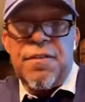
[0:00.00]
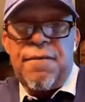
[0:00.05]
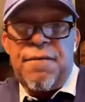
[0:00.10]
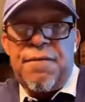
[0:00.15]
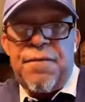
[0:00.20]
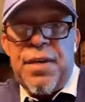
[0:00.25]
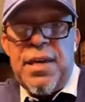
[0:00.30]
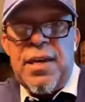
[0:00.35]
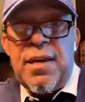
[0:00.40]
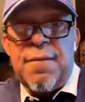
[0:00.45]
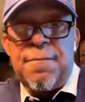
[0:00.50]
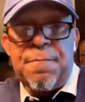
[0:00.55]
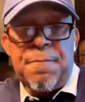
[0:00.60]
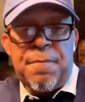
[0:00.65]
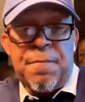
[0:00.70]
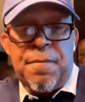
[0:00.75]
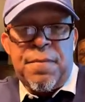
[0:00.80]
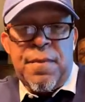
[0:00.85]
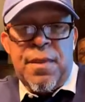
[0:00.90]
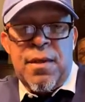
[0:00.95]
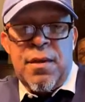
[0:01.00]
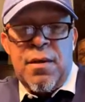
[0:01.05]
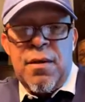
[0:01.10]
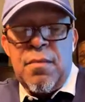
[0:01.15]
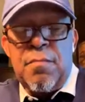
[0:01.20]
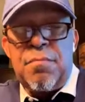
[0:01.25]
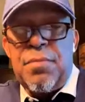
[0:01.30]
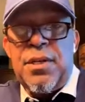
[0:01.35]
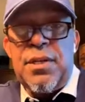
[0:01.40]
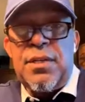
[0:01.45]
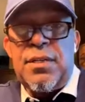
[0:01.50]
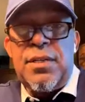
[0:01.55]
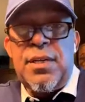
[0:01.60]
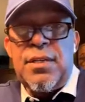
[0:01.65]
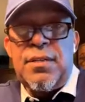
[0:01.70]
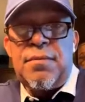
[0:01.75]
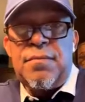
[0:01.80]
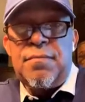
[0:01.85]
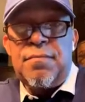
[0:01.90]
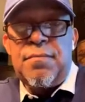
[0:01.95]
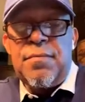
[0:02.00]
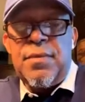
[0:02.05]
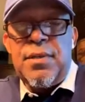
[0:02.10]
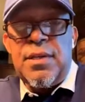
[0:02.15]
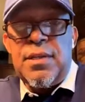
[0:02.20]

is a vent, but it didn't